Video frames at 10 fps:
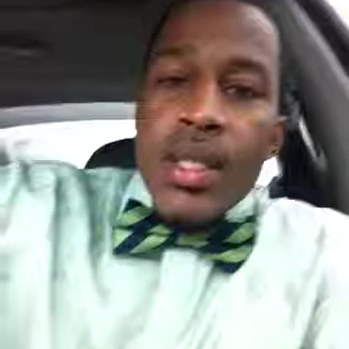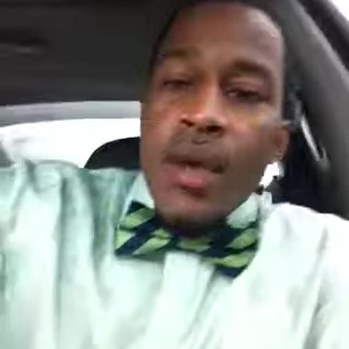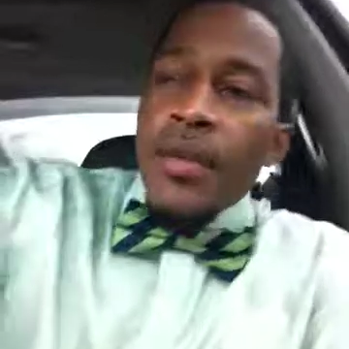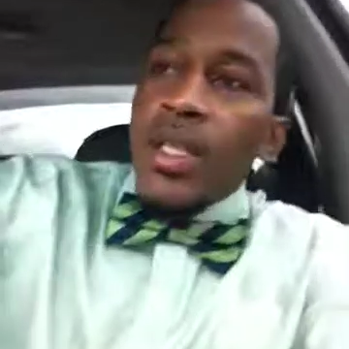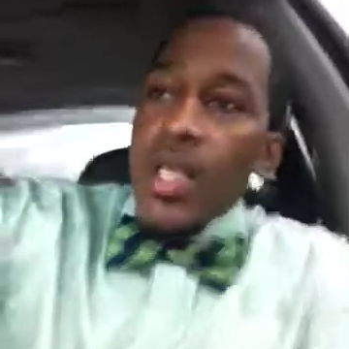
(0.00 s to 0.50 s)

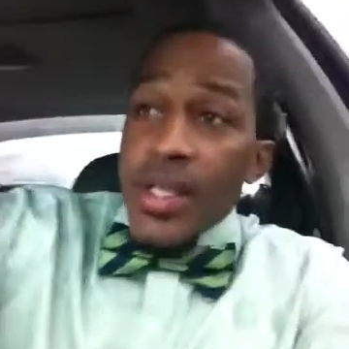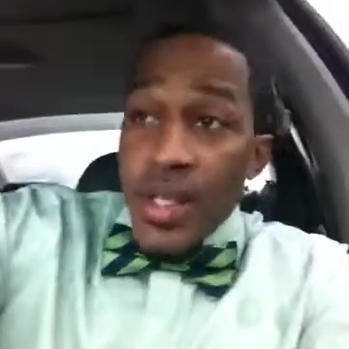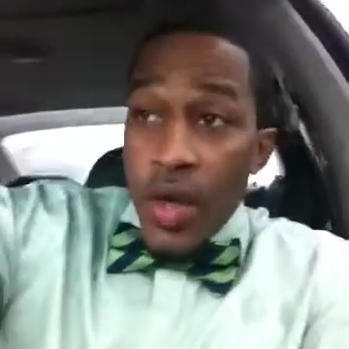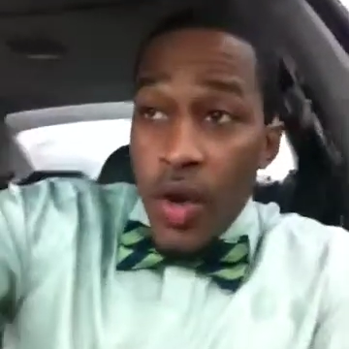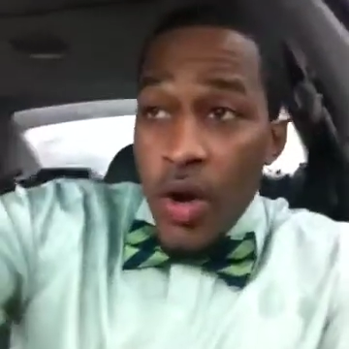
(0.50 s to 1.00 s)
Several years
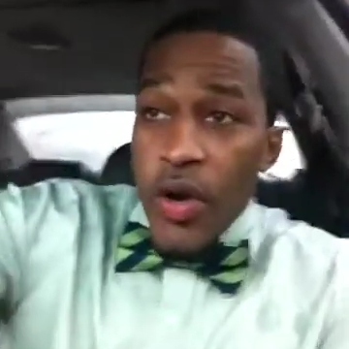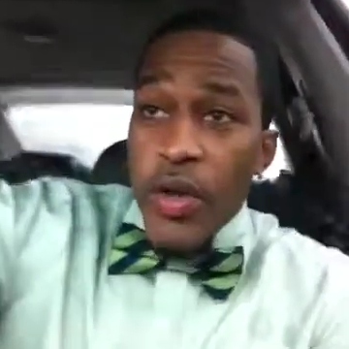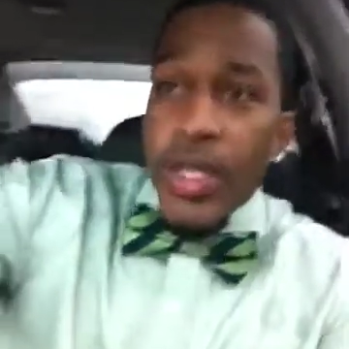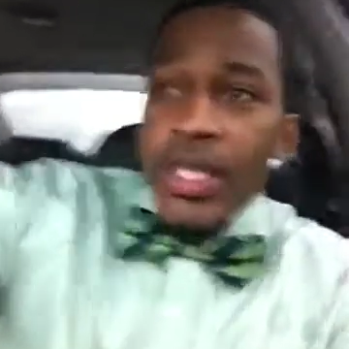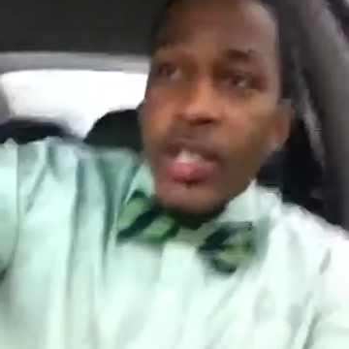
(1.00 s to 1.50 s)
ago, I
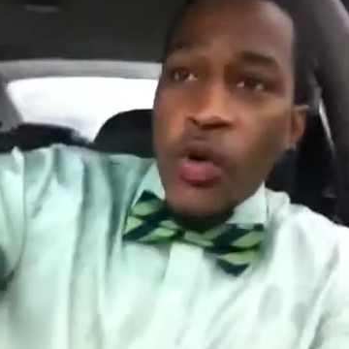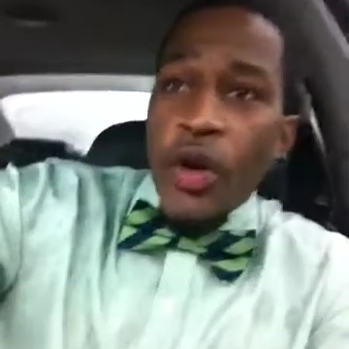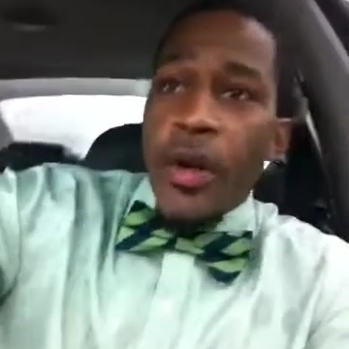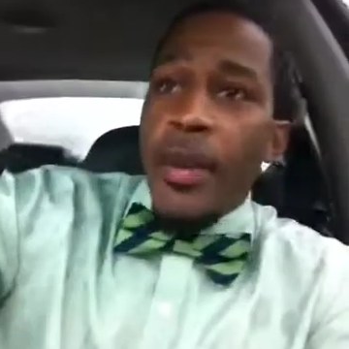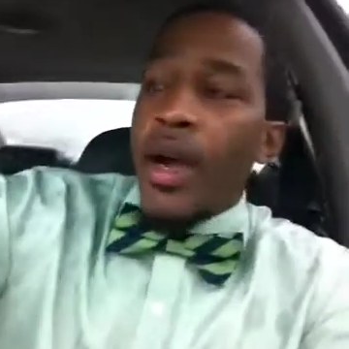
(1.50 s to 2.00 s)
heard this
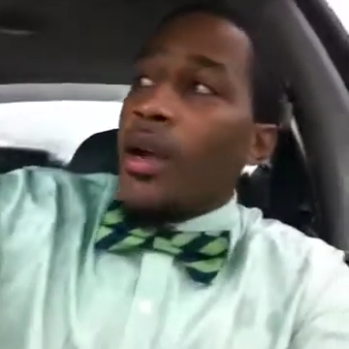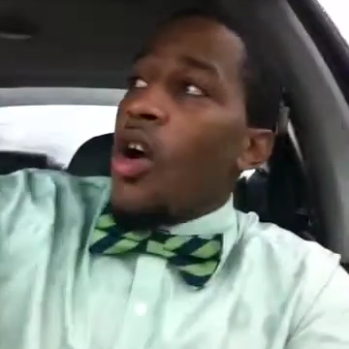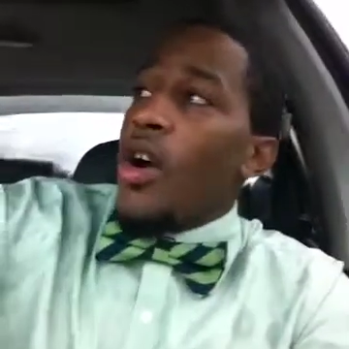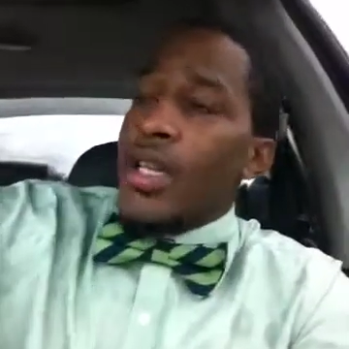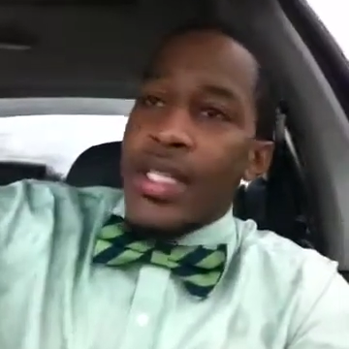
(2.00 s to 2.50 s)
story about
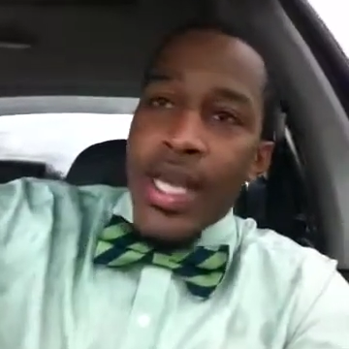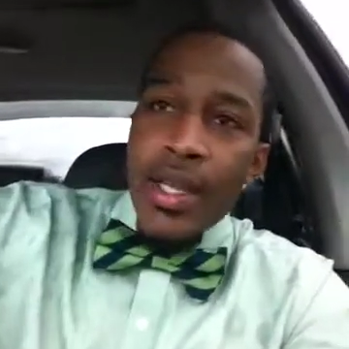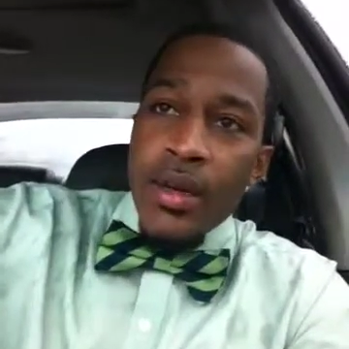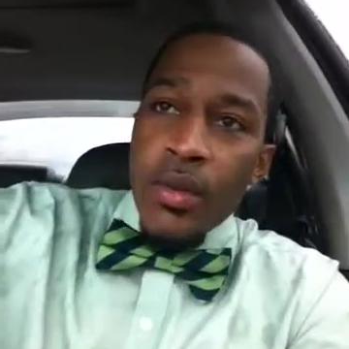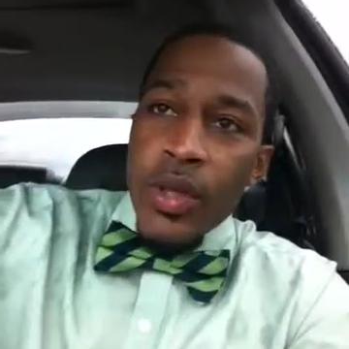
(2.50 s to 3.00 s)
Gardner
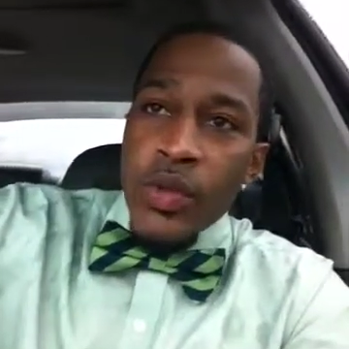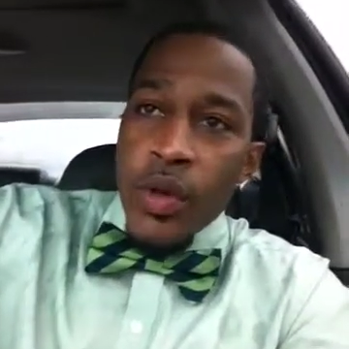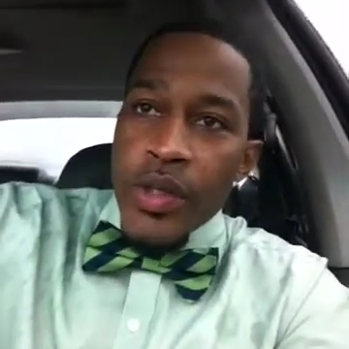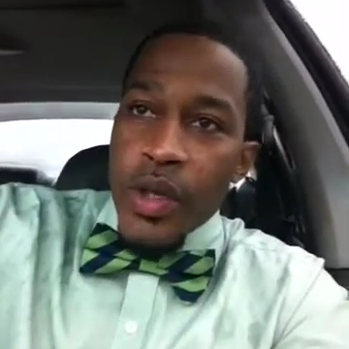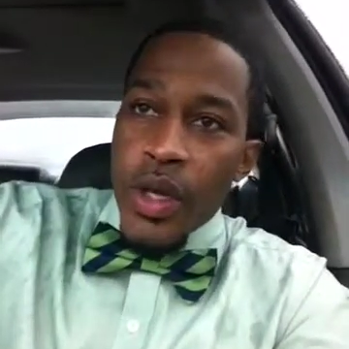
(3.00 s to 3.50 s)
Taylor, which
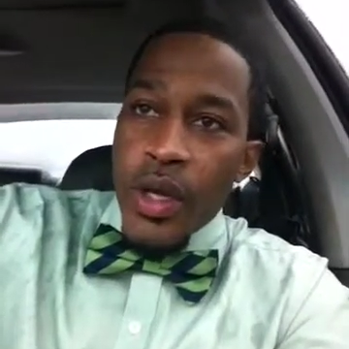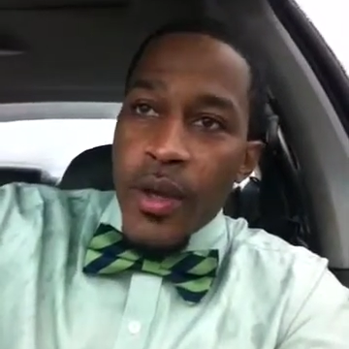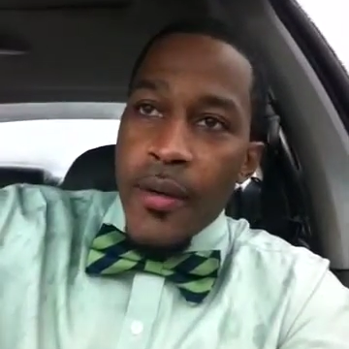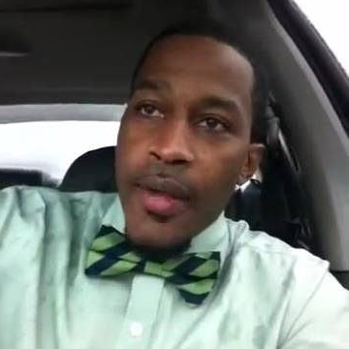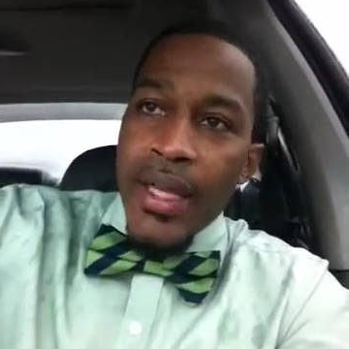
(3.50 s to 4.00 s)
was
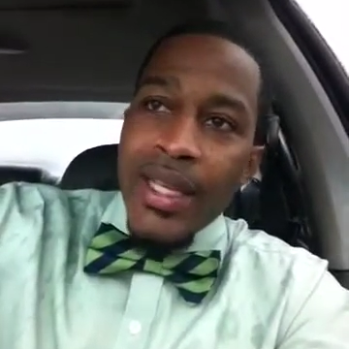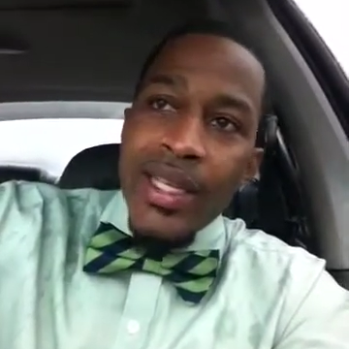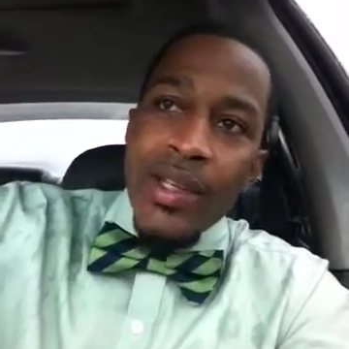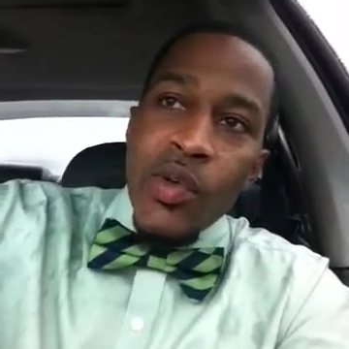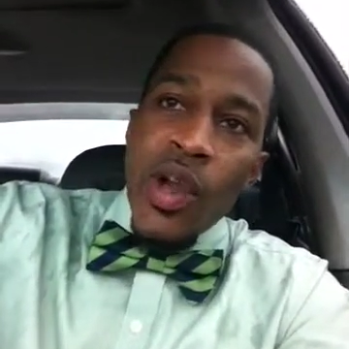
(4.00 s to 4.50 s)
a
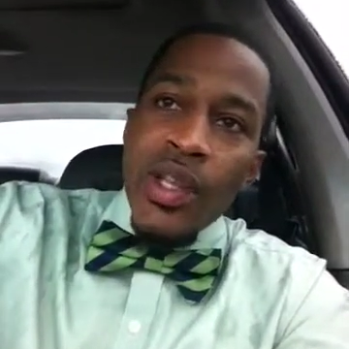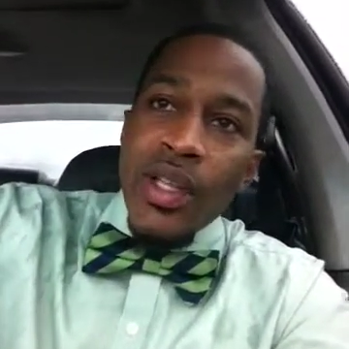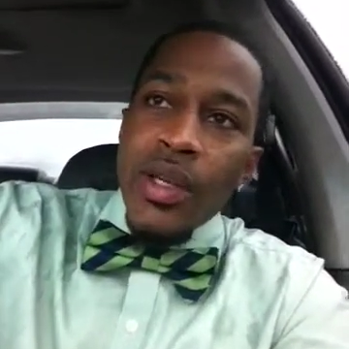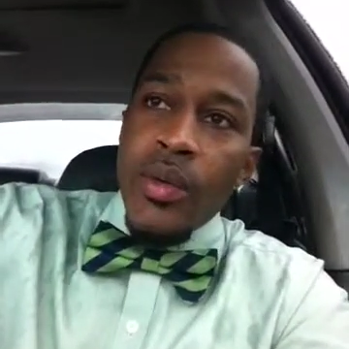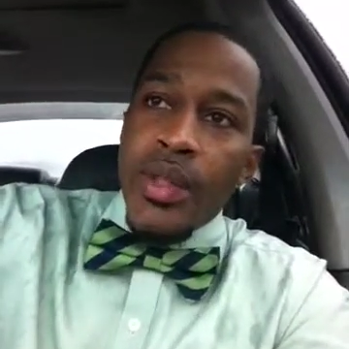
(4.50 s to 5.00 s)
elite great
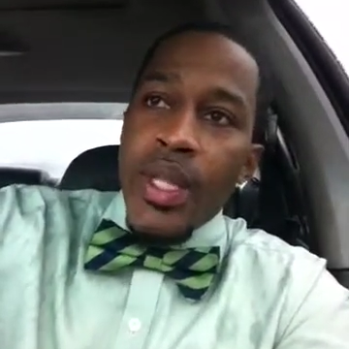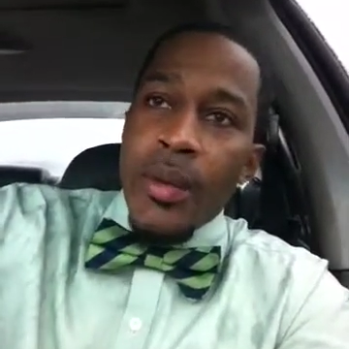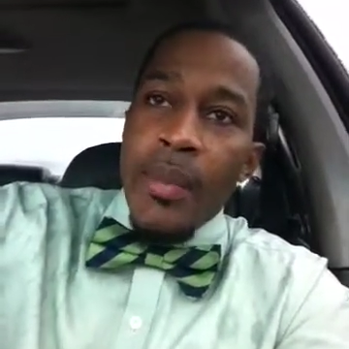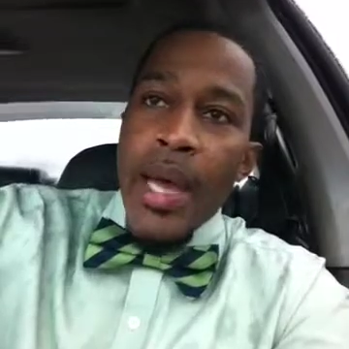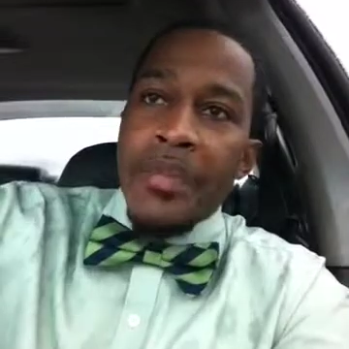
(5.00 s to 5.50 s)
leader within
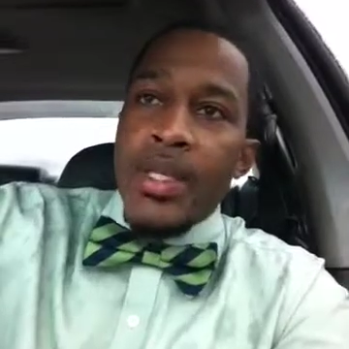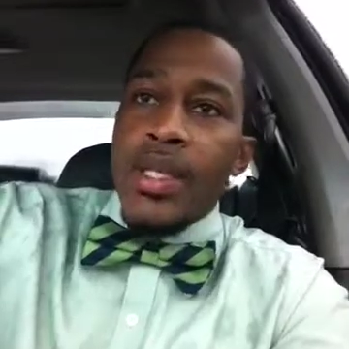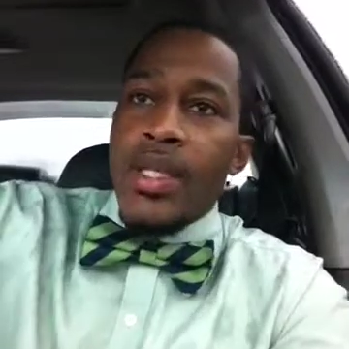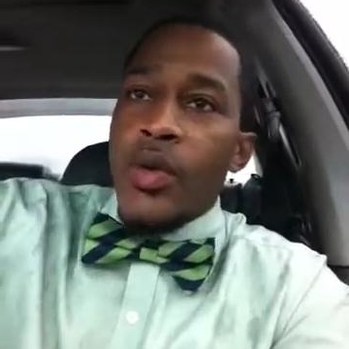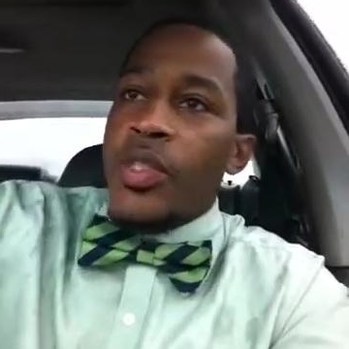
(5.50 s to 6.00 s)
the Baptist
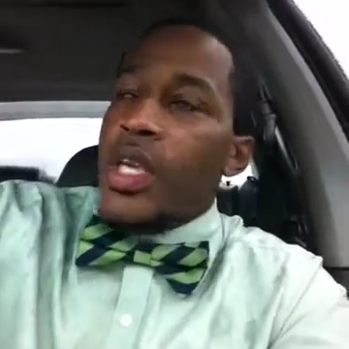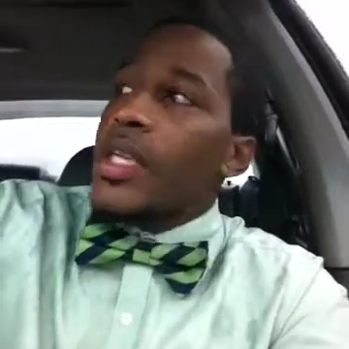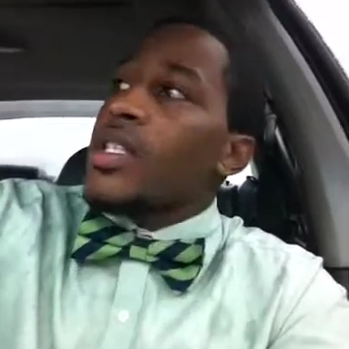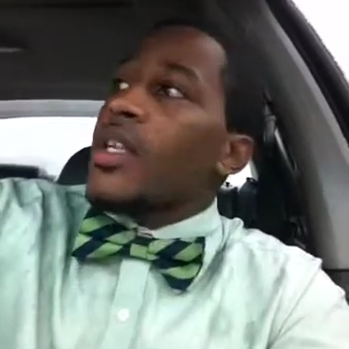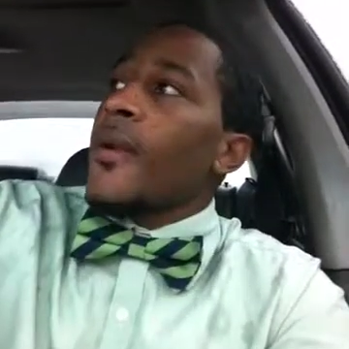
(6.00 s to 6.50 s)

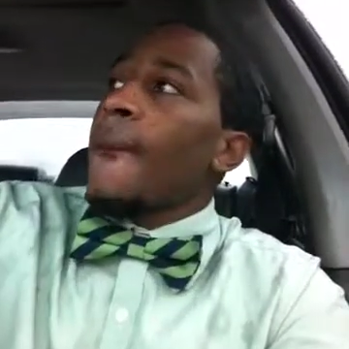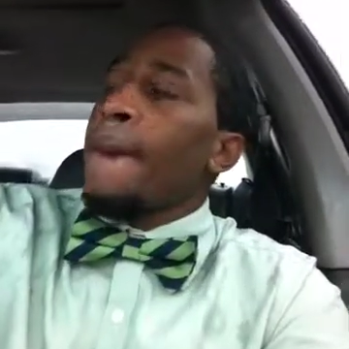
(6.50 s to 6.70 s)
Association.